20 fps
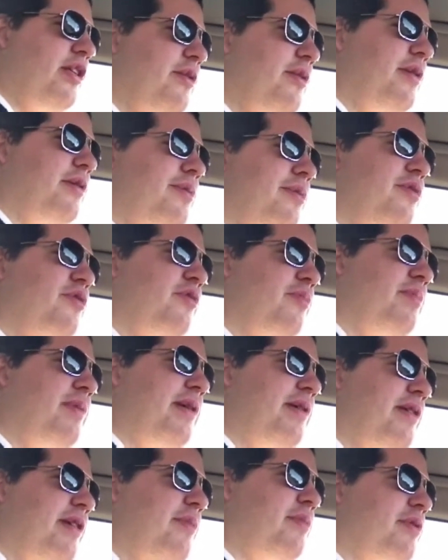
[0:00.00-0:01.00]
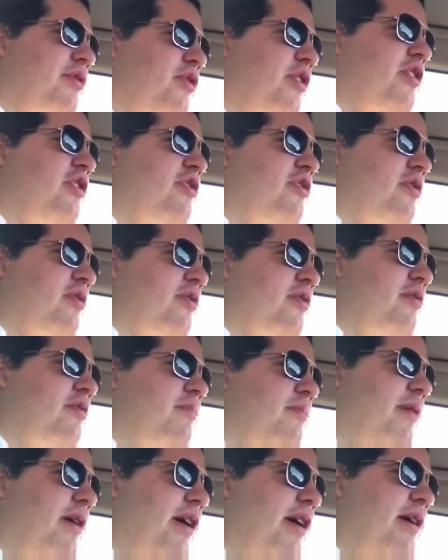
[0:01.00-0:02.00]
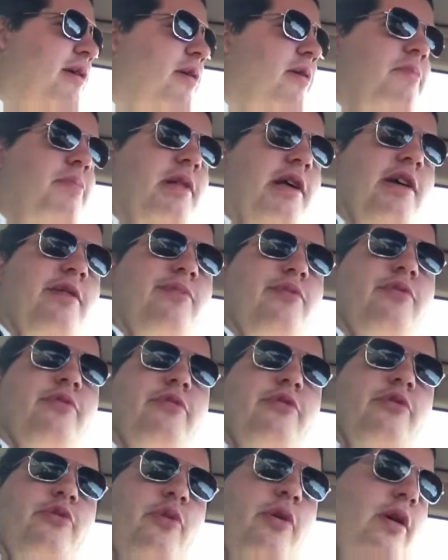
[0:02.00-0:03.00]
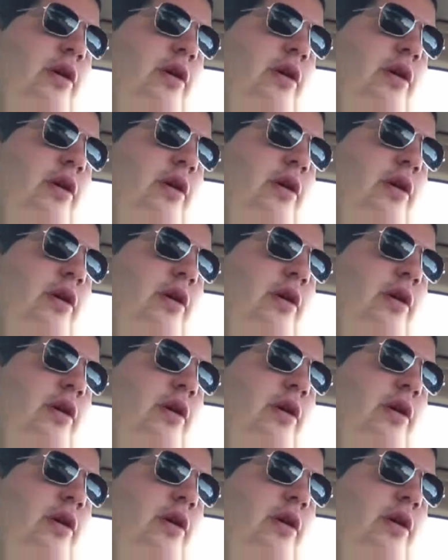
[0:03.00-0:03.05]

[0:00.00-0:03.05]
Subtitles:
now I'm gonna repeat. I'm gonna change my playable to